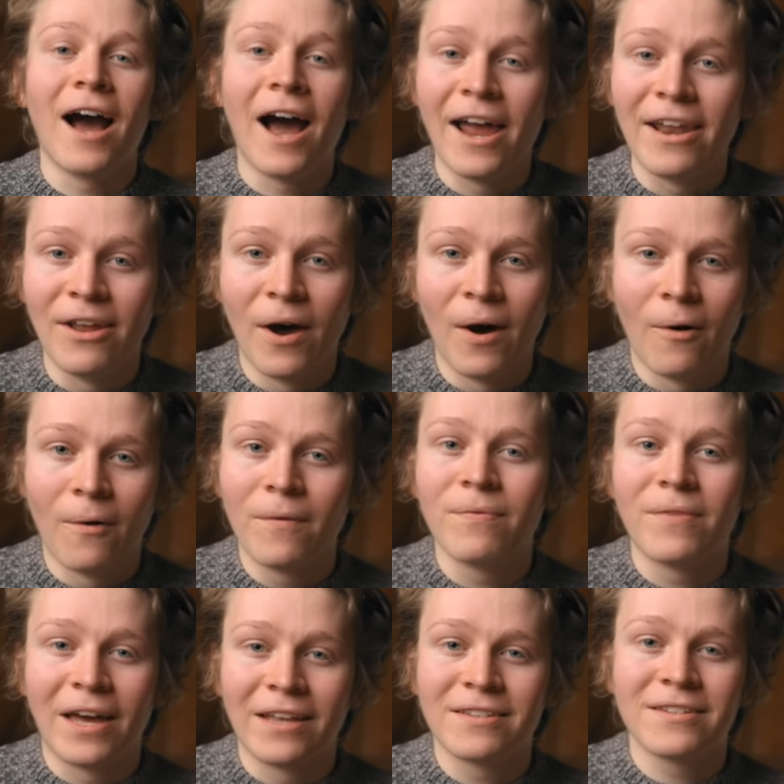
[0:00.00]
I know,
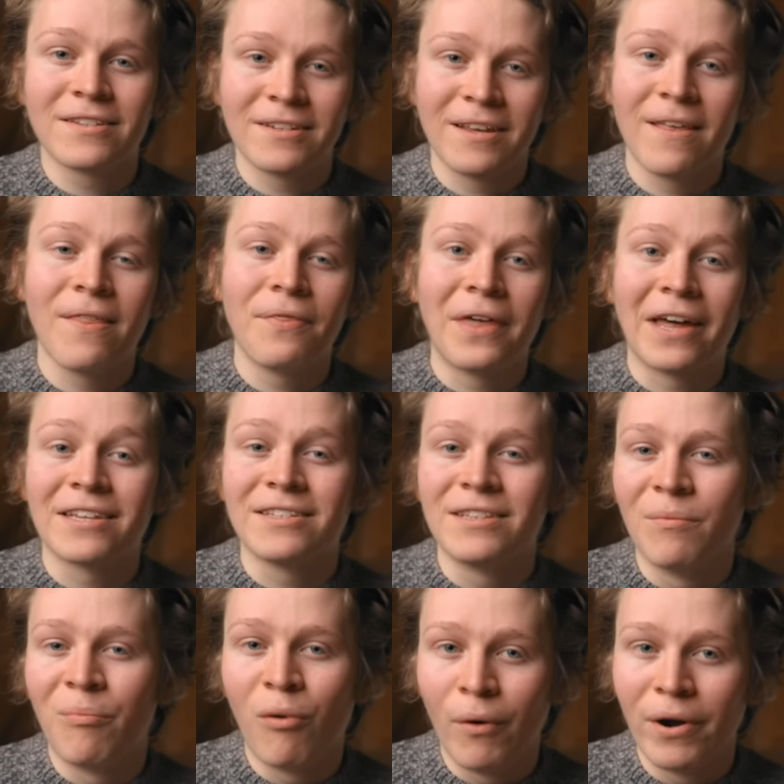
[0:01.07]
that's
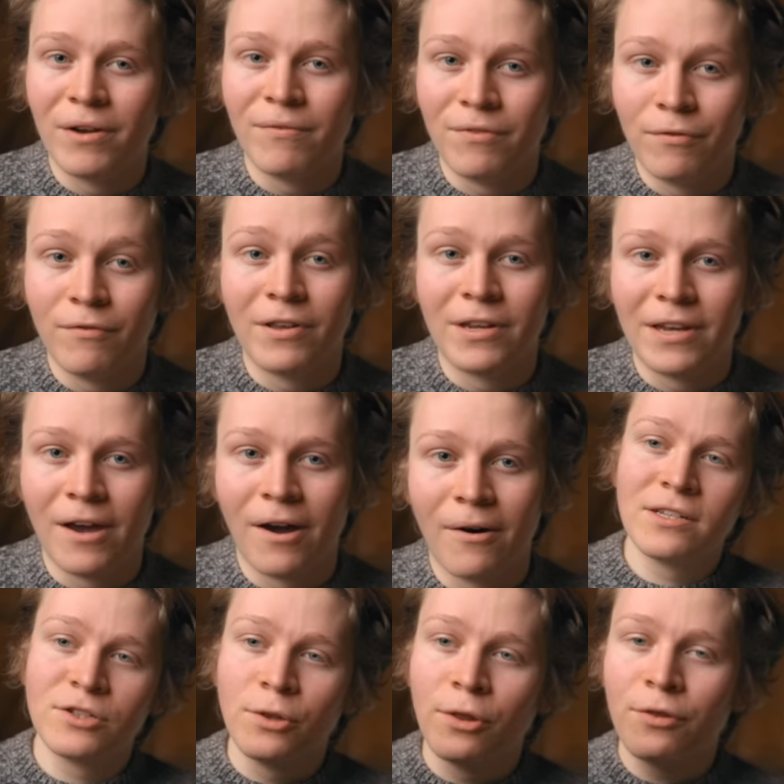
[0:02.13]
the point of the video.
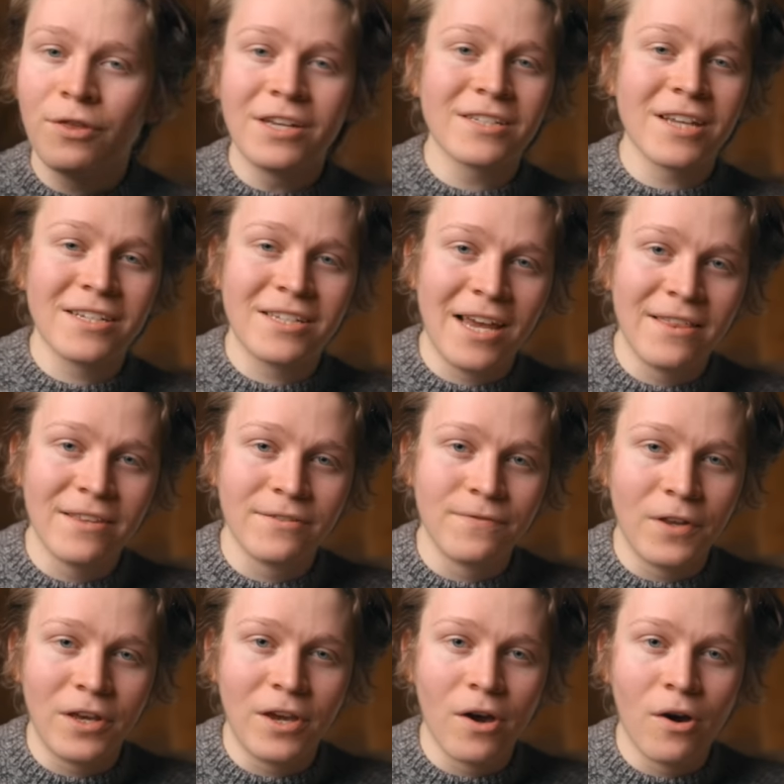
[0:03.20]
So the things I say in this
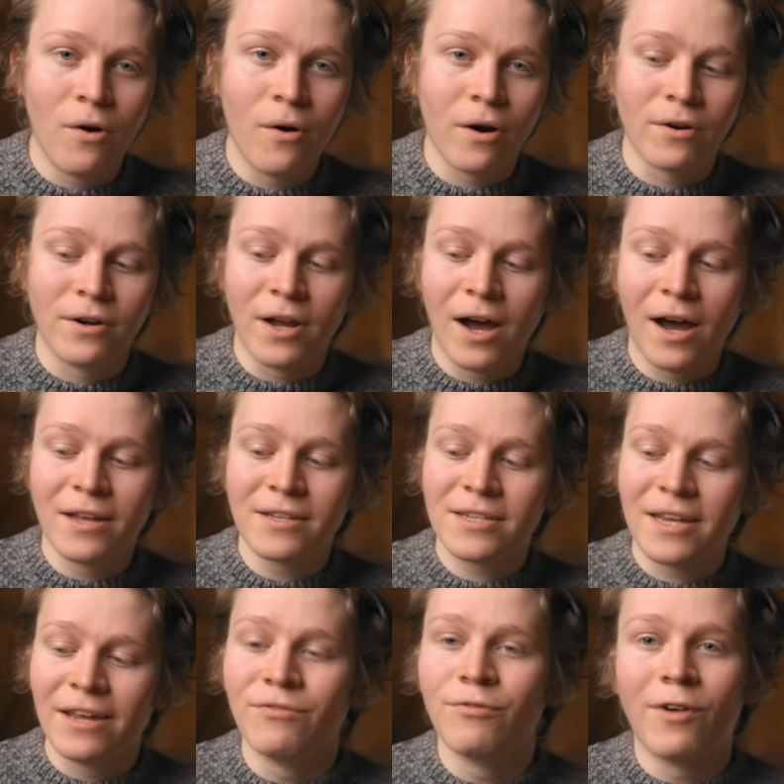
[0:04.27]
video are
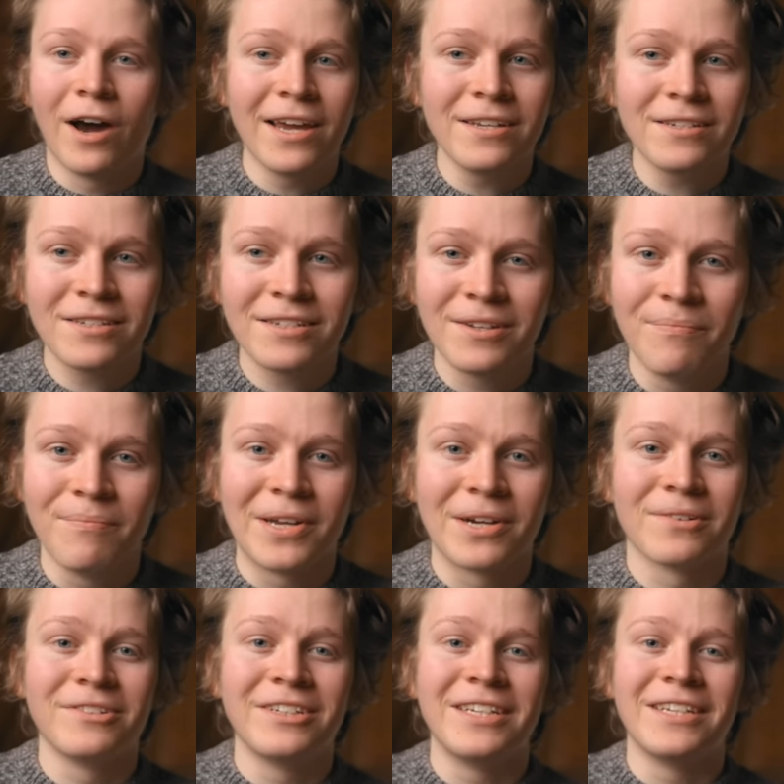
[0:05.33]
not advice,
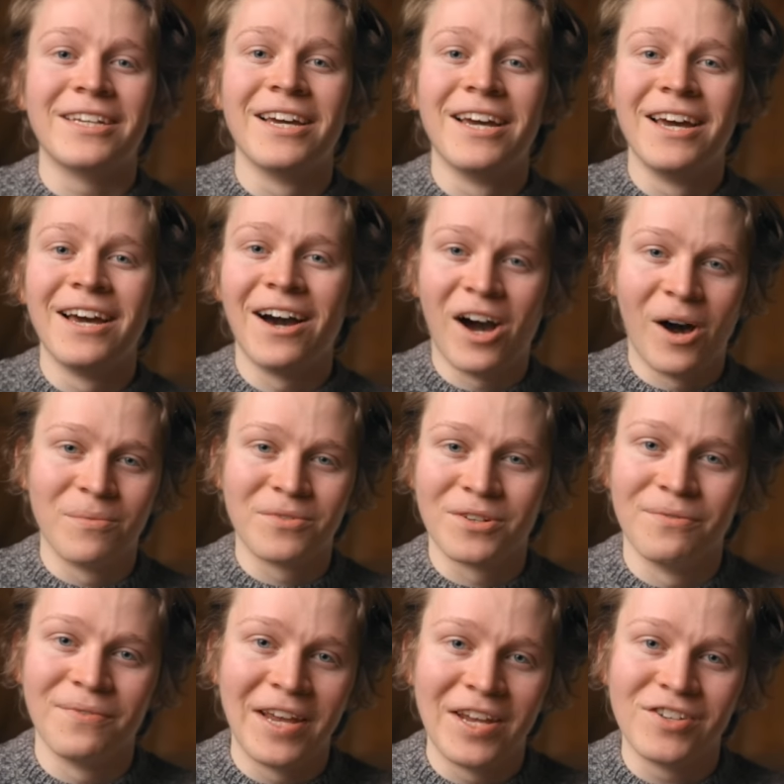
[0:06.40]
merely
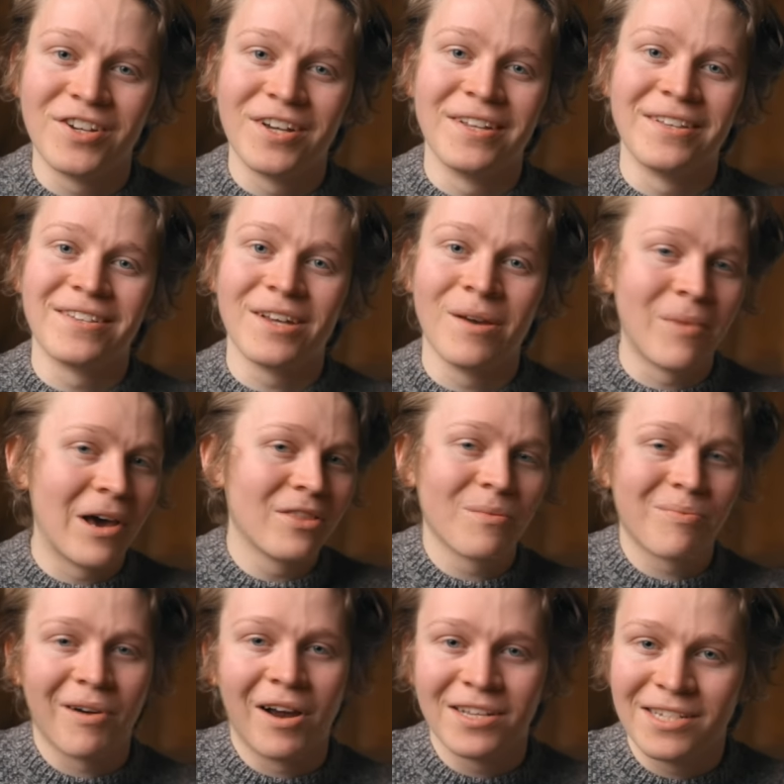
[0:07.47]
observations about
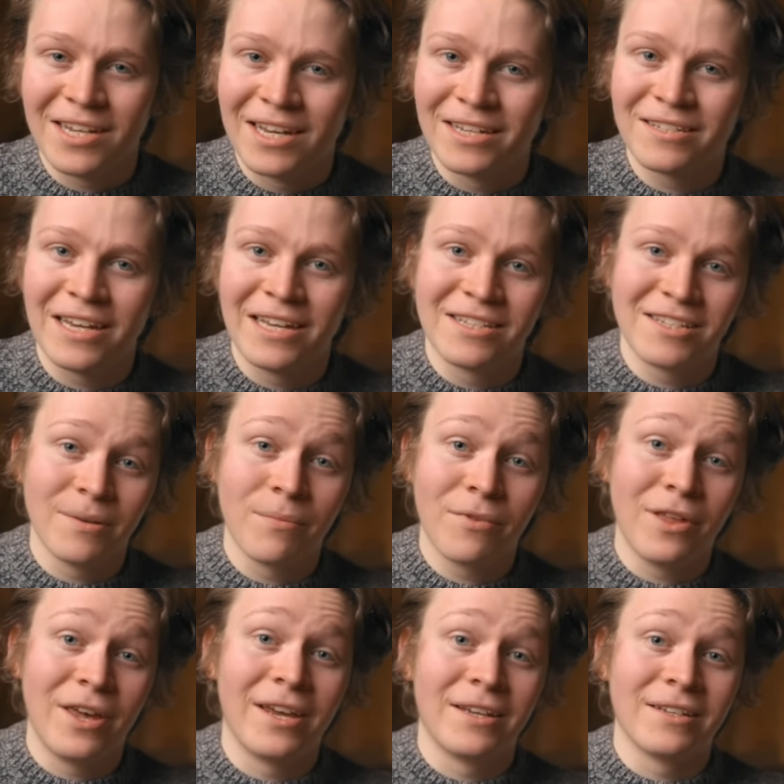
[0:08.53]
the process and some
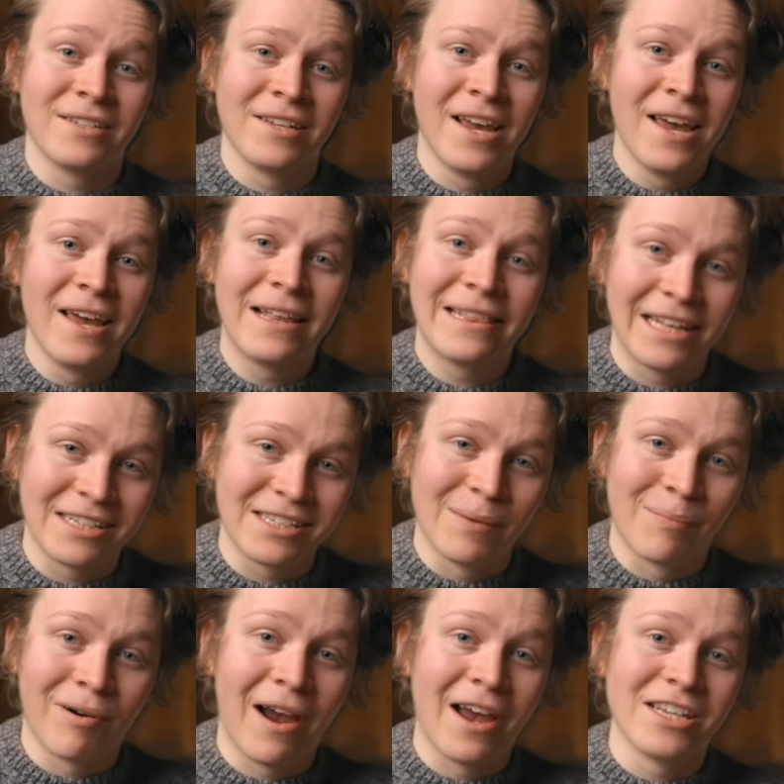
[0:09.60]
things that
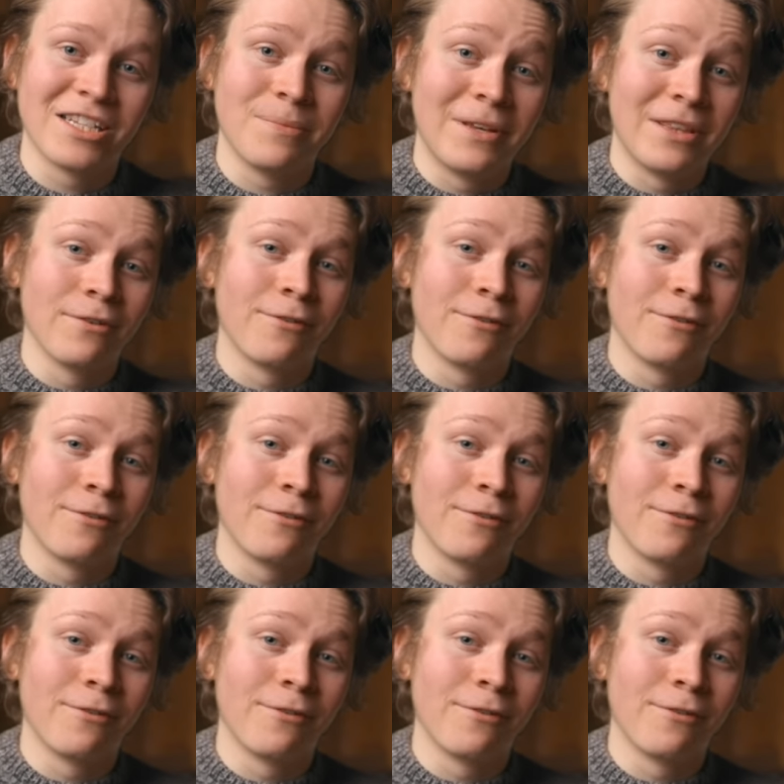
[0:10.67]
surprised me.